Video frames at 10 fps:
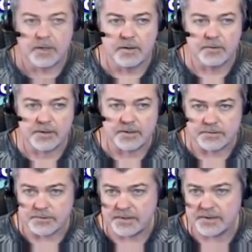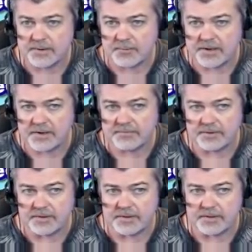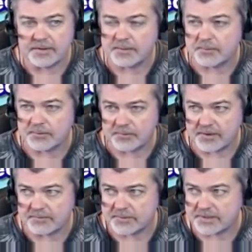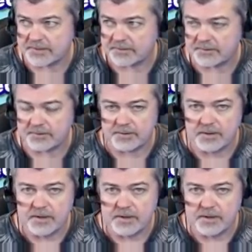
Okay, so now that we have the network drivers downloaded,